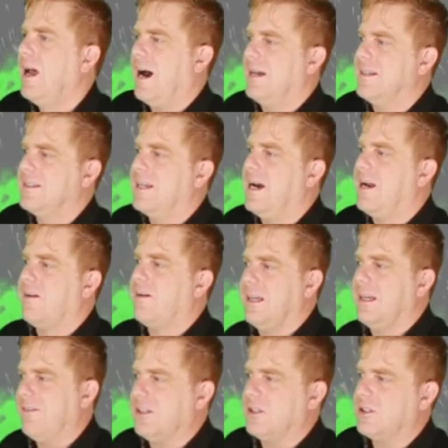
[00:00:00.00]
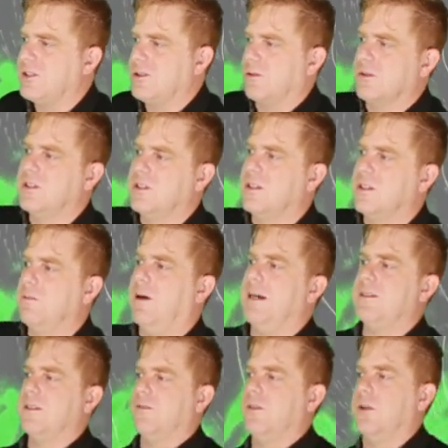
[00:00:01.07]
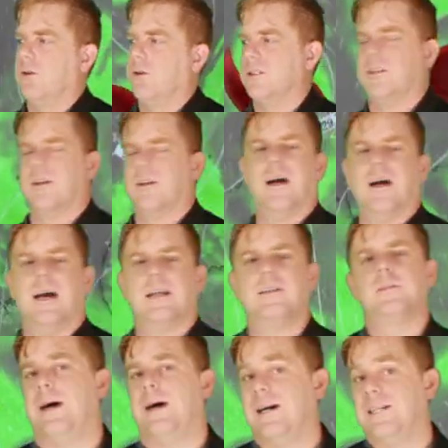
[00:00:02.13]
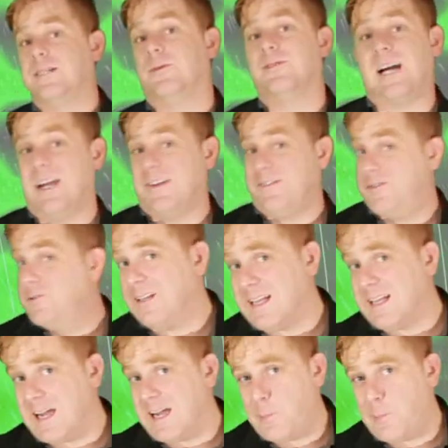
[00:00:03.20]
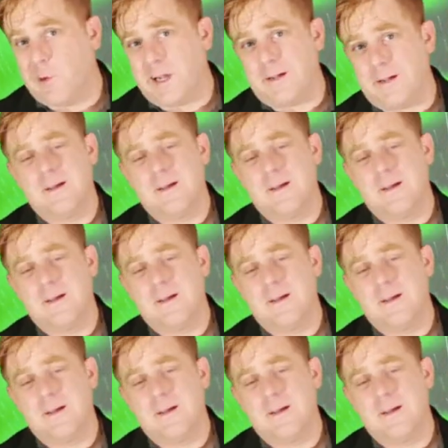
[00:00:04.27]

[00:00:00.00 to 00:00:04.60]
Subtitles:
Saturday evening, just towards the west of the Ogasawara Islands, possible typhoon at that point.